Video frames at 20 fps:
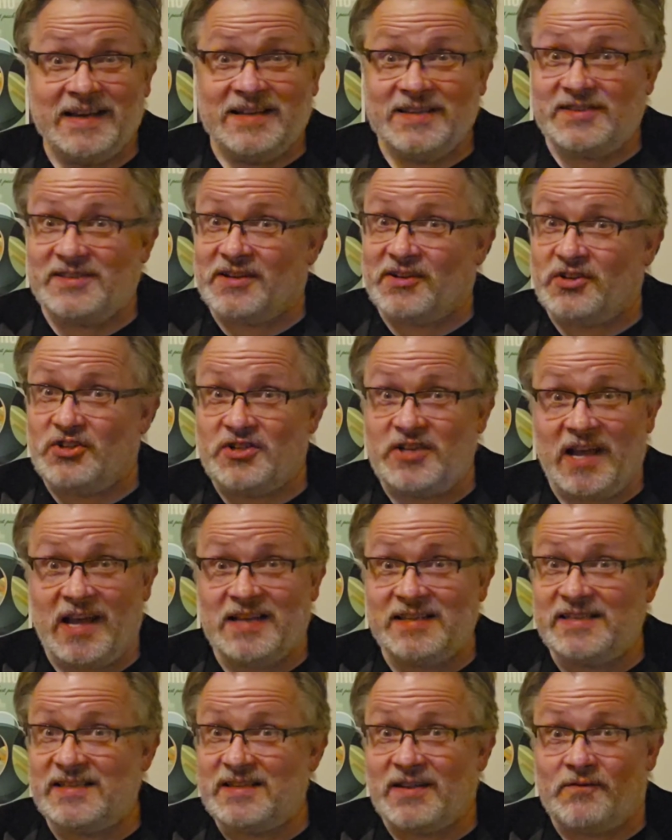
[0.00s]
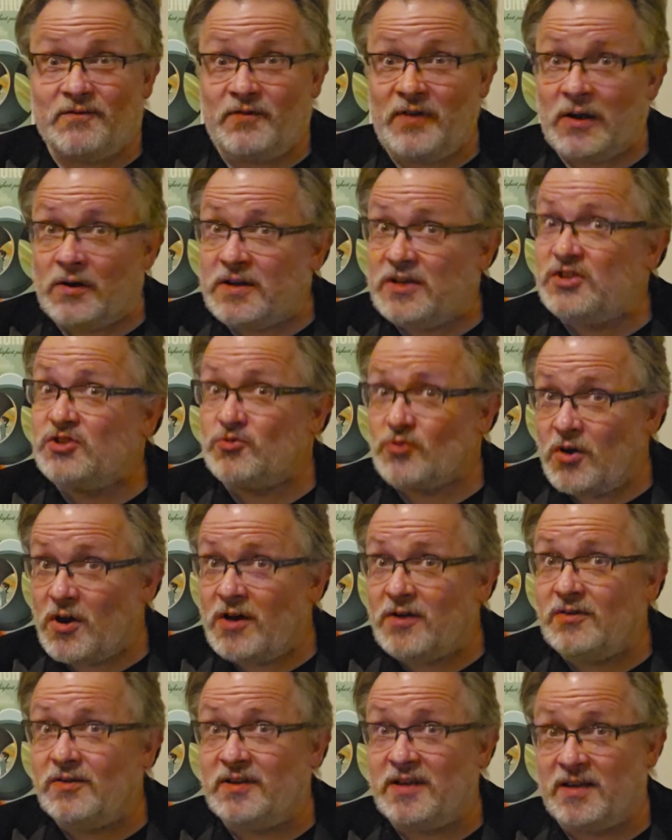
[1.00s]
suggests very
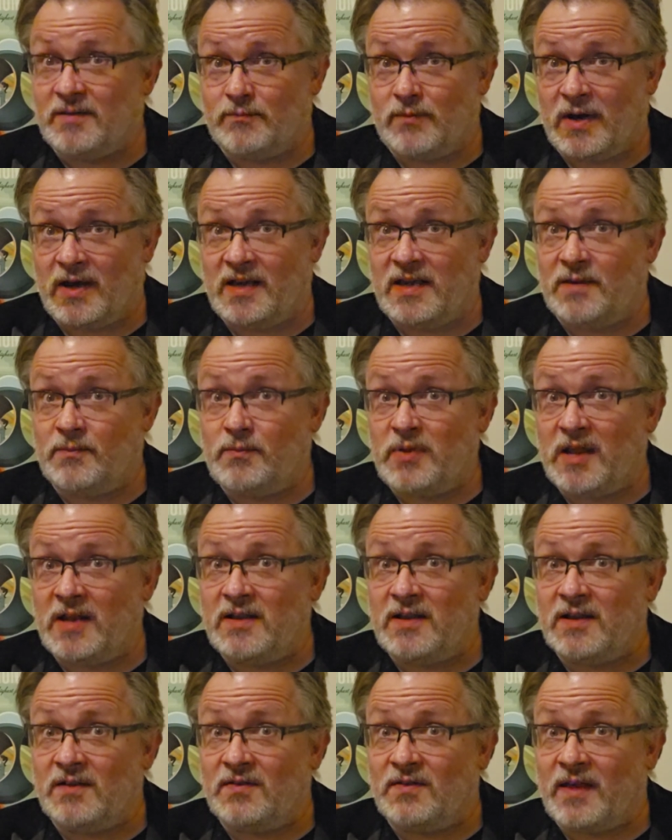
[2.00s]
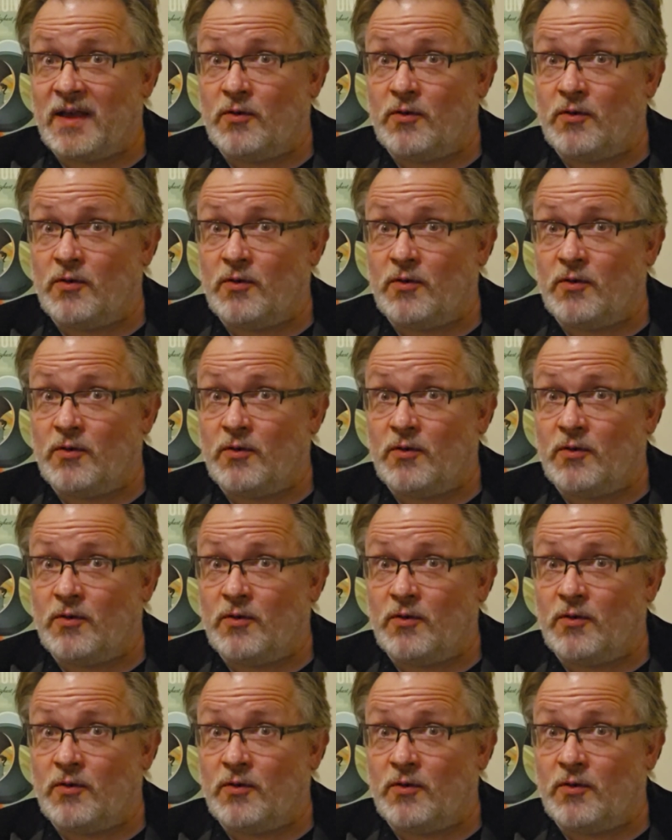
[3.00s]
strongly, in my opinion,